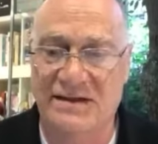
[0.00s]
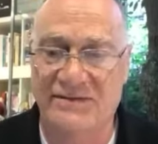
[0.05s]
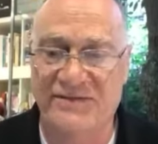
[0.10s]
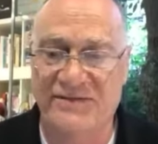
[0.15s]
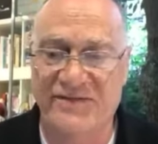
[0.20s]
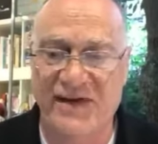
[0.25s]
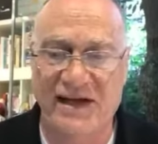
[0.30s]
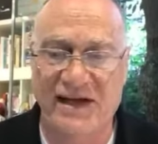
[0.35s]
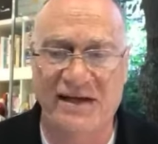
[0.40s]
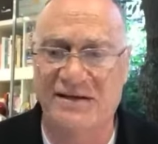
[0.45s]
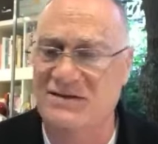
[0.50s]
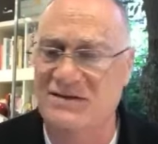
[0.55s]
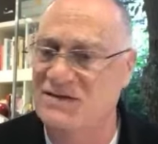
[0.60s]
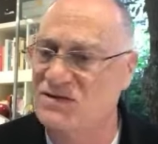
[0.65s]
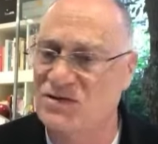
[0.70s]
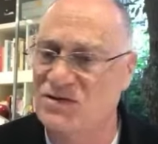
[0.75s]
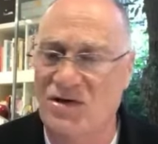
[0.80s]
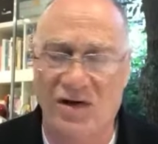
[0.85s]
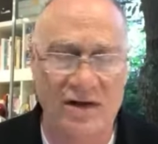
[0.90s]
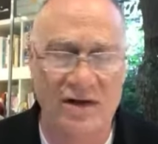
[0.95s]
failure is
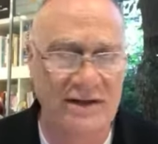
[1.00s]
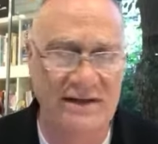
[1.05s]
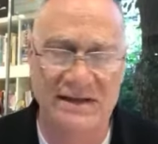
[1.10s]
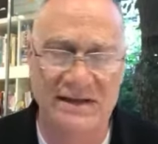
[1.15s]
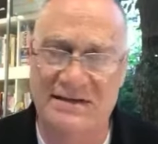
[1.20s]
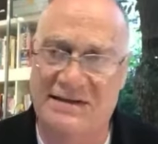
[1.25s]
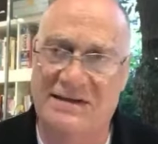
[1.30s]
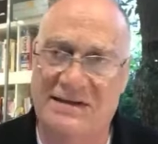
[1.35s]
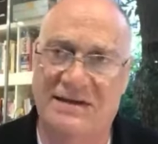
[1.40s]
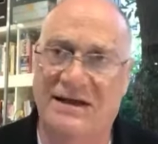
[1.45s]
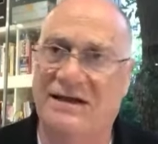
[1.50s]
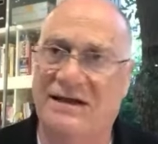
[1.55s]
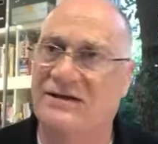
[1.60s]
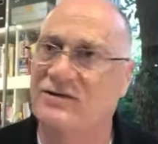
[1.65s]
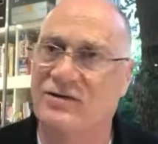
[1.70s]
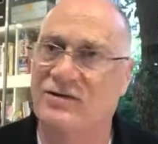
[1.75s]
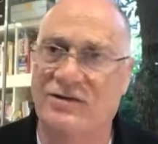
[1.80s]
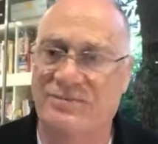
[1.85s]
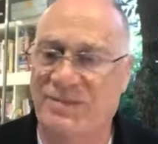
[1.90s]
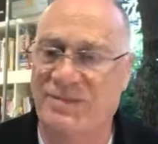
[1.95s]
not an easy thing and
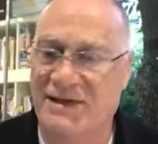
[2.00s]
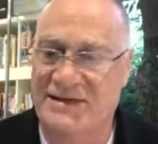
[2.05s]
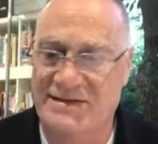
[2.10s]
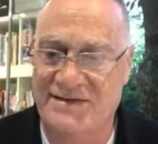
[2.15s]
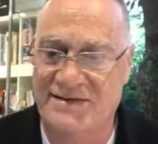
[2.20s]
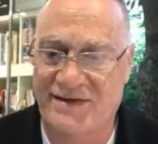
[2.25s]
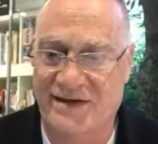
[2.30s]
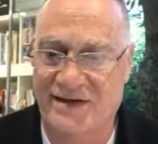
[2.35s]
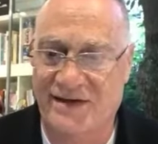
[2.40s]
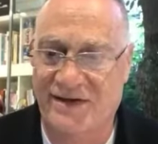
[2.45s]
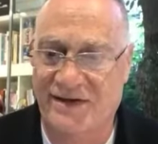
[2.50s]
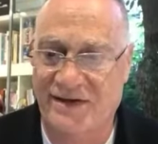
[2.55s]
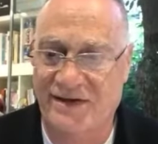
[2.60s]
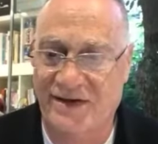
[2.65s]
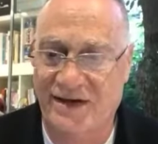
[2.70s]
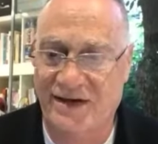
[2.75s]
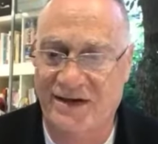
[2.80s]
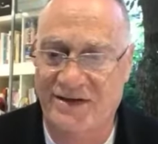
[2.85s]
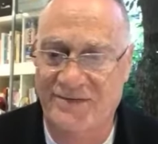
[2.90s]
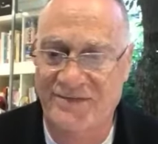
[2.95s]
not a pleasant thing, I
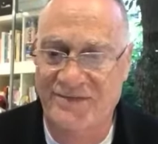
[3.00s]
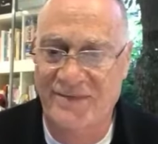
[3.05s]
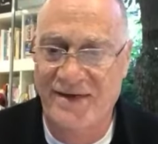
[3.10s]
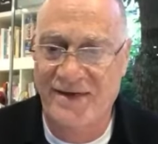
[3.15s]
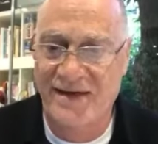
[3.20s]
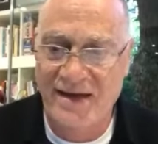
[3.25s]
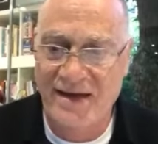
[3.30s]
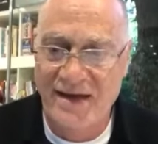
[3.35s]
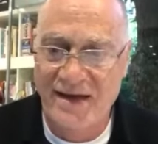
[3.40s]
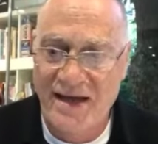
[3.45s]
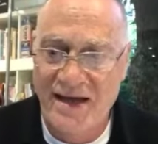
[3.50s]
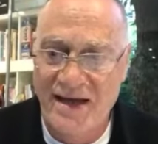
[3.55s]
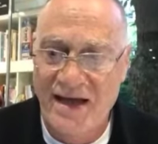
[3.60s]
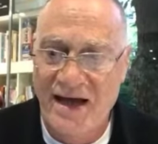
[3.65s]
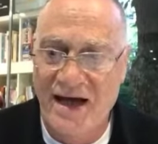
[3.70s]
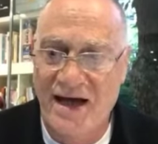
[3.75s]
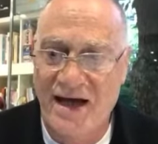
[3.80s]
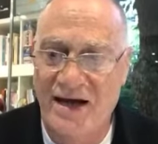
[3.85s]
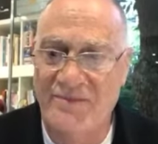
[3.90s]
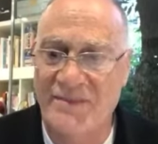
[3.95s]
think.
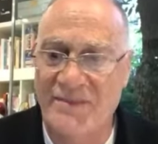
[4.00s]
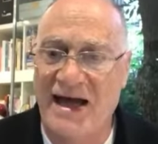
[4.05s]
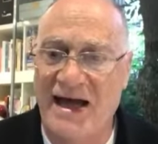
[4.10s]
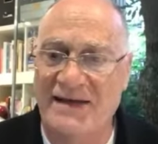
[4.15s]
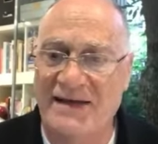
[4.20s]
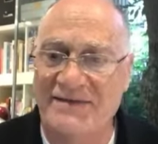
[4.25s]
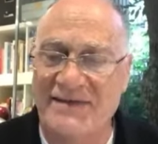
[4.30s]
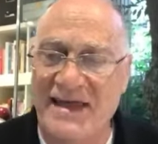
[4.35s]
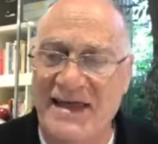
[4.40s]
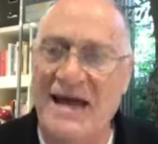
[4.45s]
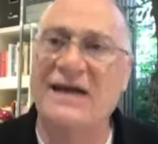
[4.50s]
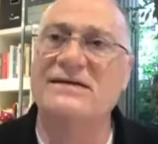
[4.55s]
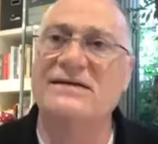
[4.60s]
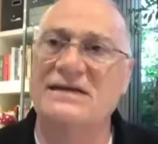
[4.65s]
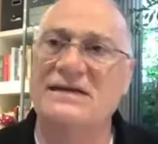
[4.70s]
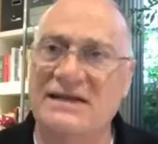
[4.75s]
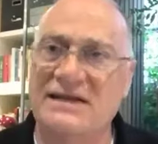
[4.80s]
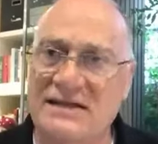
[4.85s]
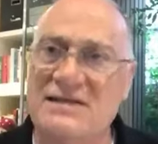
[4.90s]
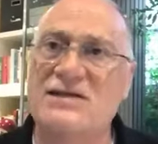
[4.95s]
And that
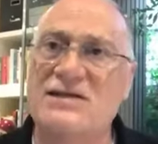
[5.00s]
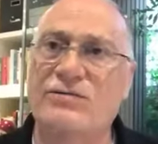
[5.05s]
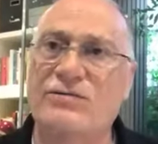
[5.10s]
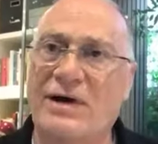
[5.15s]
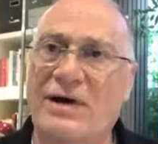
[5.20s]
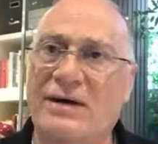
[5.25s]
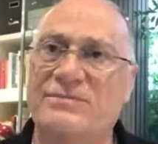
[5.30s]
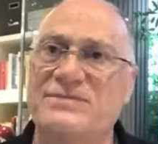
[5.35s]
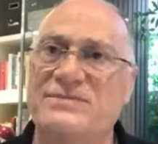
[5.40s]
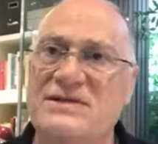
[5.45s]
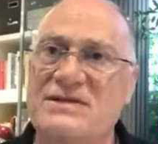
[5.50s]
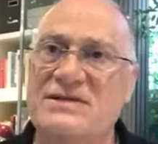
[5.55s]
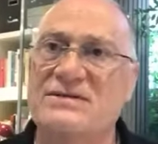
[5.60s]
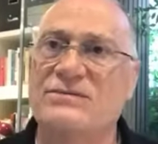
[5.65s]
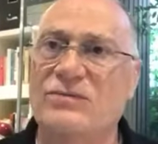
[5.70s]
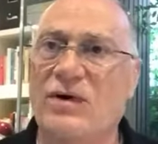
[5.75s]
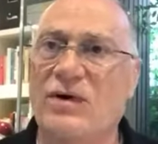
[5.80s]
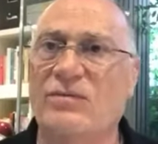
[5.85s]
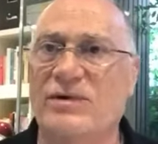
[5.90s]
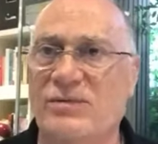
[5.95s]
interrupts
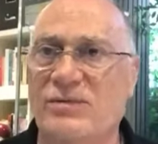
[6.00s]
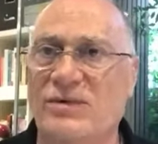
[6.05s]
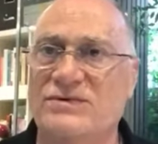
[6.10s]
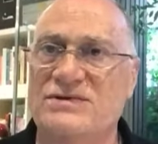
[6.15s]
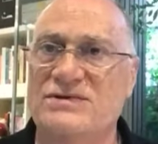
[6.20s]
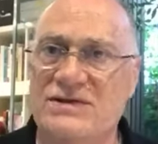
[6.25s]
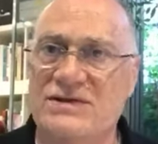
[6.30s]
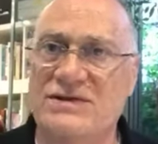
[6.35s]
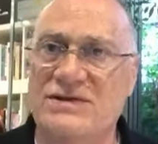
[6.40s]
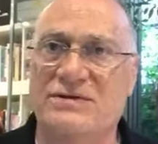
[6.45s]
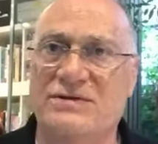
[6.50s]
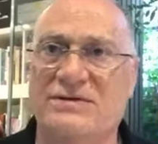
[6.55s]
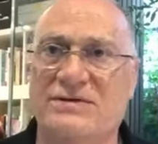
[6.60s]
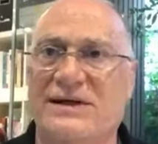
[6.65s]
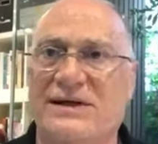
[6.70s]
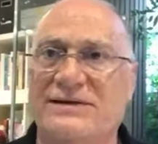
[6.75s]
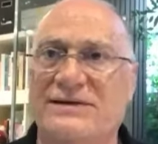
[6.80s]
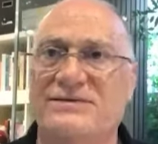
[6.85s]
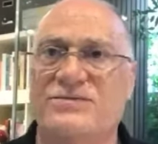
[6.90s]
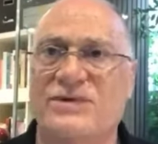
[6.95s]
what we want to do.
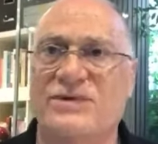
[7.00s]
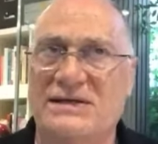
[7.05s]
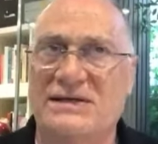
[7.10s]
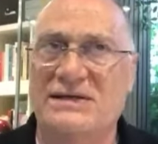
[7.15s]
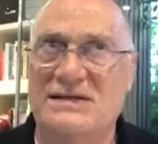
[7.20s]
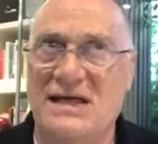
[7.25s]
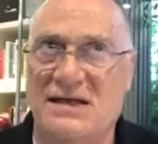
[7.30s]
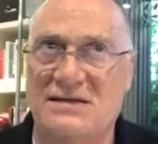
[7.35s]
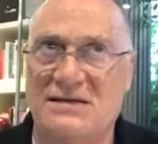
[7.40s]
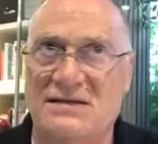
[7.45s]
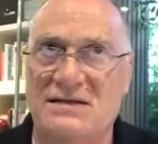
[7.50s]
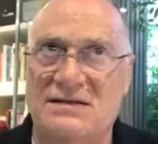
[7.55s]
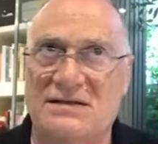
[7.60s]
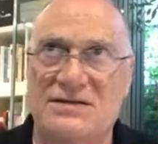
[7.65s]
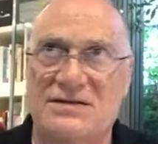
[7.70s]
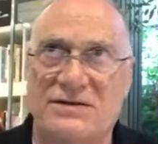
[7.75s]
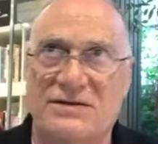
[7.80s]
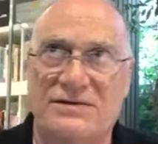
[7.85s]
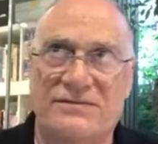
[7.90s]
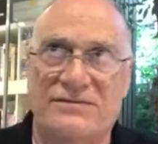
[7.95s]
And we tend to
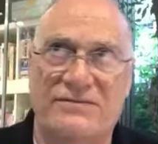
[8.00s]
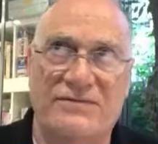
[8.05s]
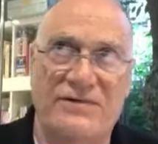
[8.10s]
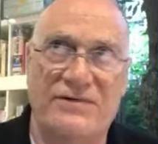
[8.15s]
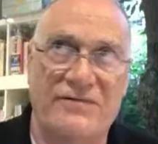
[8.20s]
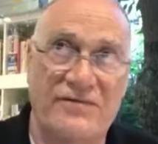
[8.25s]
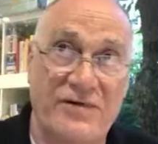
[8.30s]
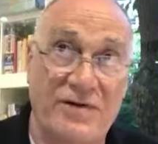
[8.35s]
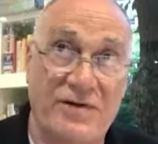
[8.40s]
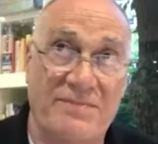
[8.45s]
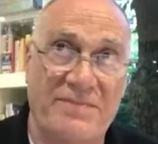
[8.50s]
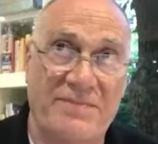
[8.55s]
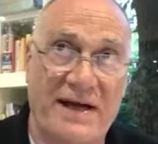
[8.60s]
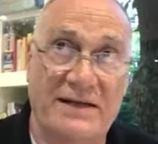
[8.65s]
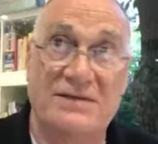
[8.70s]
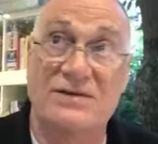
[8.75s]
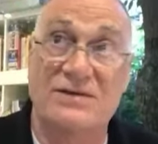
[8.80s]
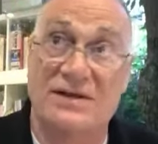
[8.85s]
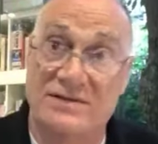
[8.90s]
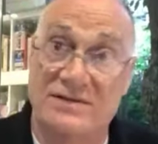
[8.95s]
sort of revert back
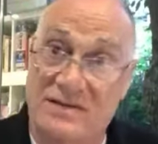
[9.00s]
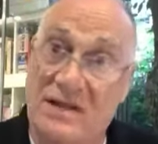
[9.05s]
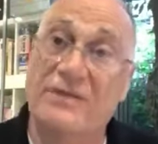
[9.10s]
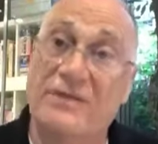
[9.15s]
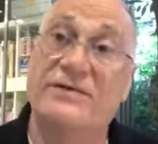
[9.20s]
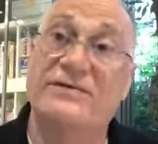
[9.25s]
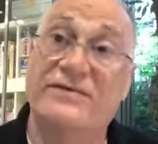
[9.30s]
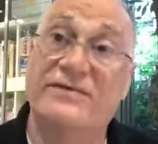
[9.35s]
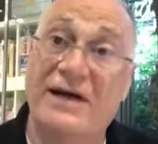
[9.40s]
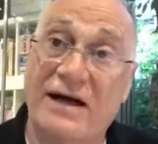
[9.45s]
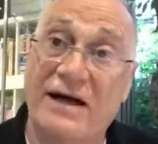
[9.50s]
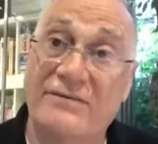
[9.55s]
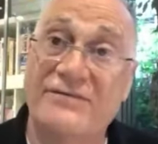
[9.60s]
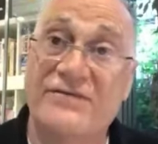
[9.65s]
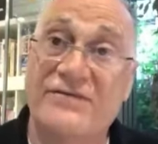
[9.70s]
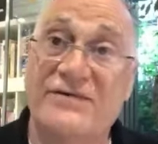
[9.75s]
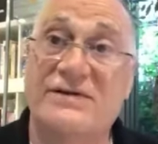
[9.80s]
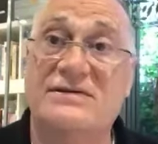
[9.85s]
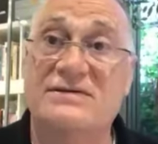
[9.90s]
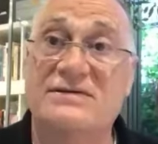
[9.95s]
to our zone of
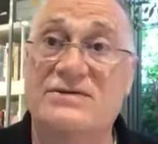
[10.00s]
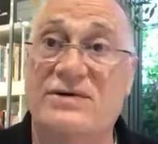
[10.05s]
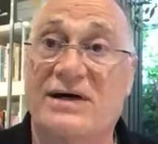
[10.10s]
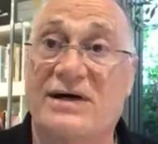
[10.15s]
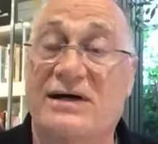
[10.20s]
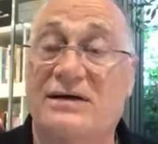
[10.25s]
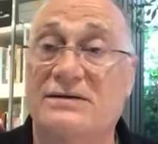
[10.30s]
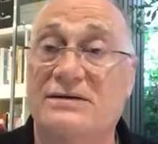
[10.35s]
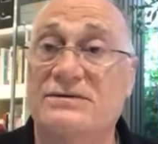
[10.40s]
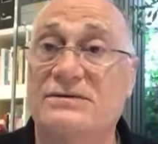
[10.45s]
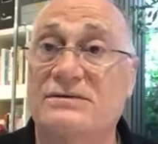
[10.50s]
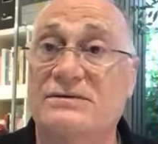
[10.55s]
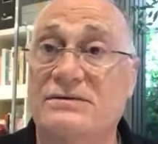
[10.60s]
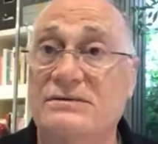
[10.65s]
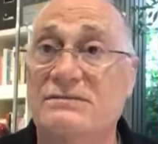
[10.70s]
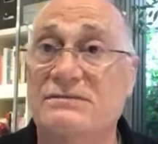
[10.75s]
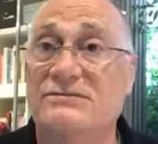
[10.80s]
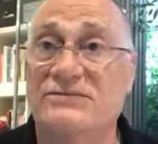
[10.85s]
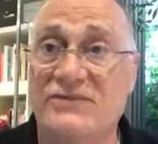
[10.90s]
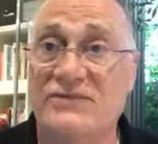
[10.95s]
comfort, to our
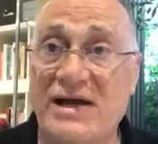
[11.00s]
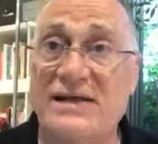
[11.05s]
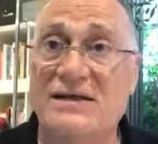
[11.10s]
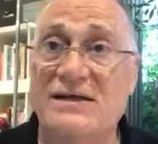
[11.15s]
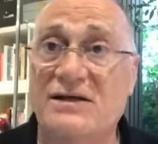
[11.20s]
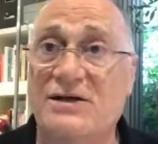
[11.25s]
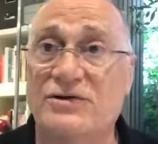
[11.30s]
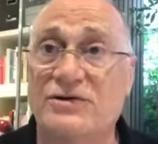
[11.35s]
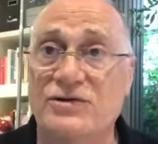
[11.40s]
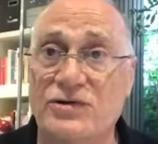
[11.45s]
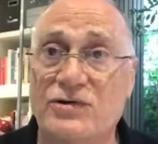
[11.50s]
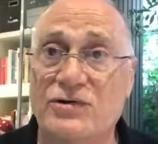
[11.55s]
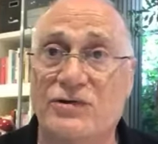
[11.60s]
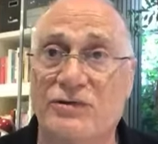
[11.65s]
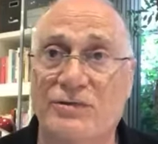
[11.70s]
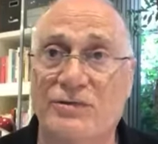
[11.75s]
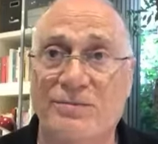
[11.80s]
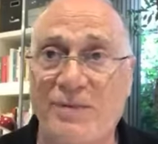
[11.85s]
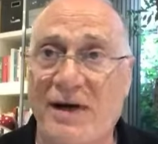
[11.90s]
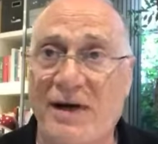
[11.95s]
regular
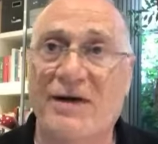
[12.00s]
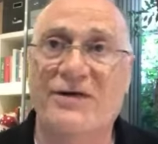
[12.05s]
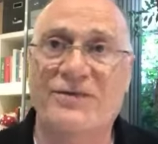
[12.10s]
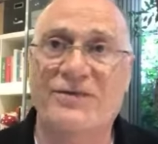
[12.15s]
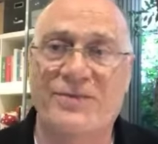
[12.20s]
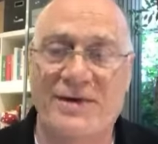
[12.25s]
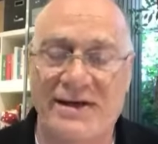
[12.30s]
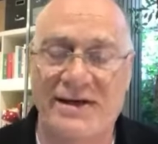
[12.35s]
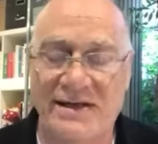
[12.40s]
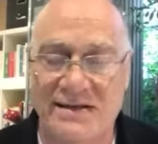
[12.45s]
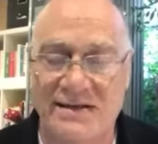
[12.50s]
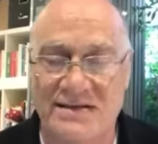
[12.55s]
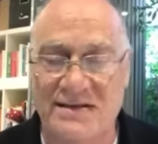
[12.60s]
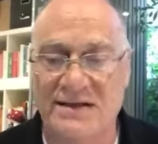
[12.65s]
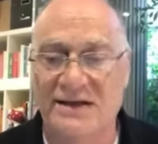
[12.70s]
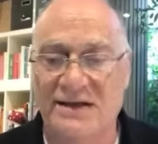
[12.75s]
neural pathways,